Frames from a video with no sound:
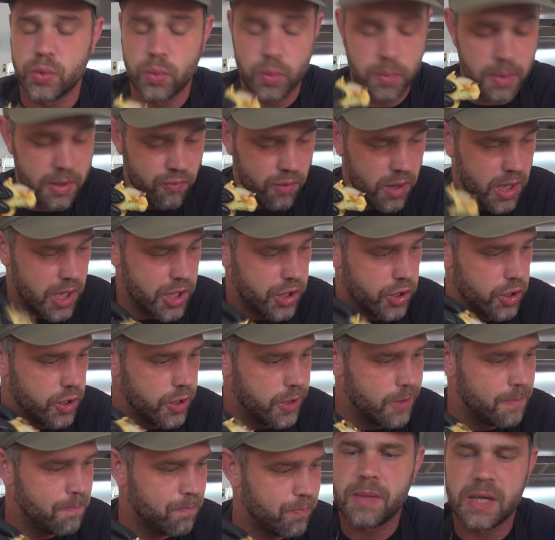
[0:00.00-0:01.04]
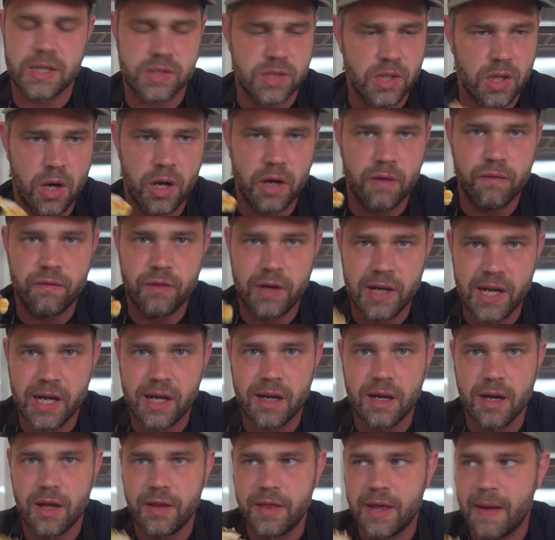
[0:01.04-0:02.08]
would be really good as the kind of
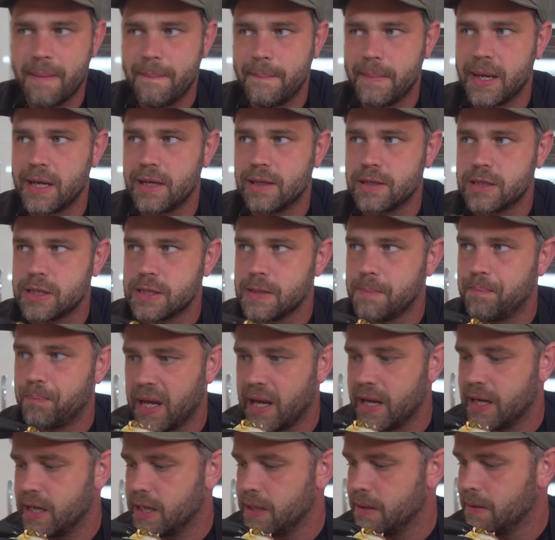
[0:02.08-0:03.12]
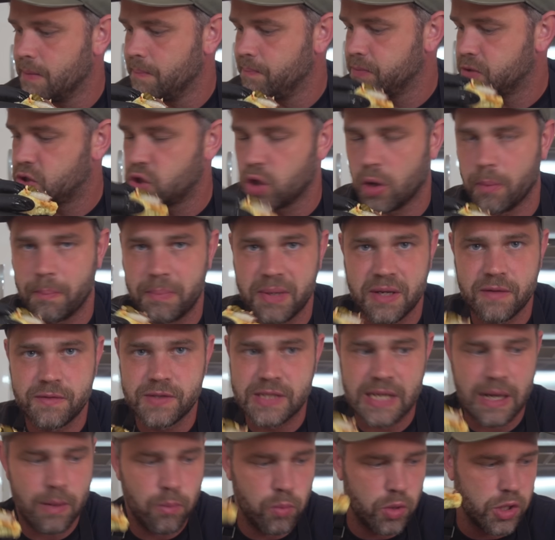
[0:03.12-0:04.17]
liquor that makes a chopped beef
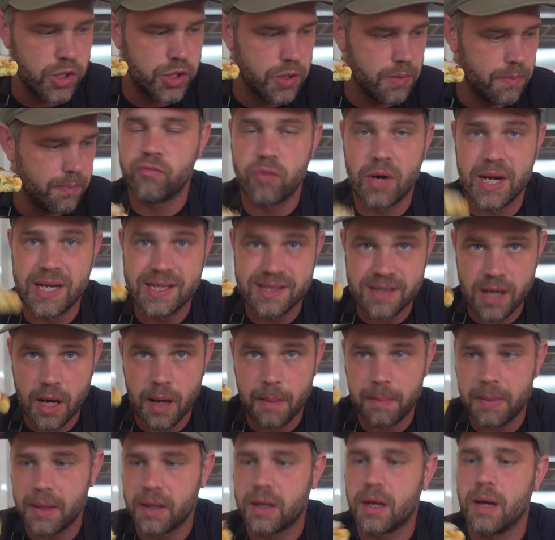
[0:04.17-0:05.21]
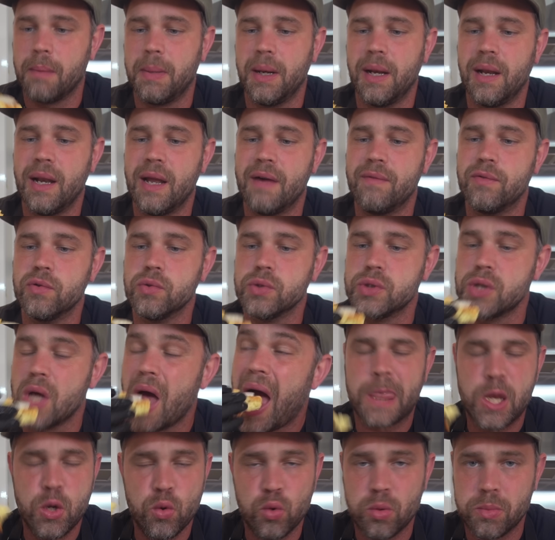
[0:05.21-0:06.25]
sandwich raise up a couple of levels.
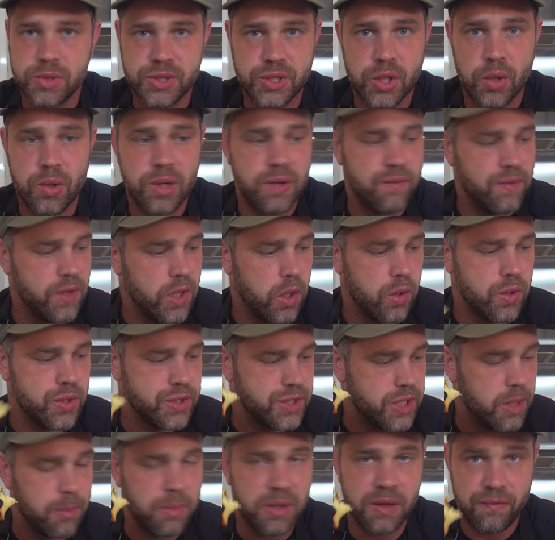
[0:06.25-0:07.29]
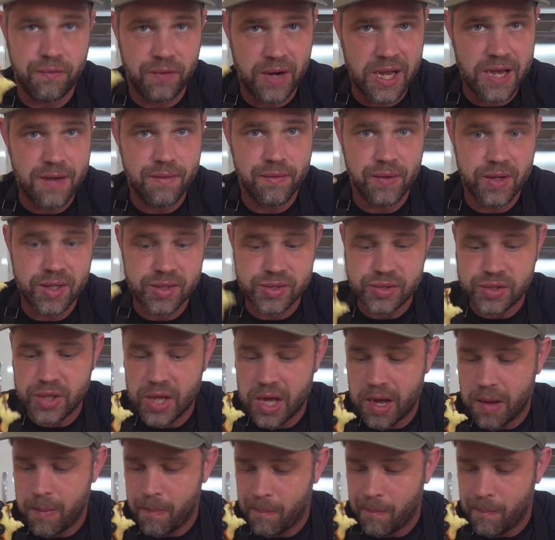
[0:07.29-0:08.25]
You almost don't even notice it, but the flavor is there.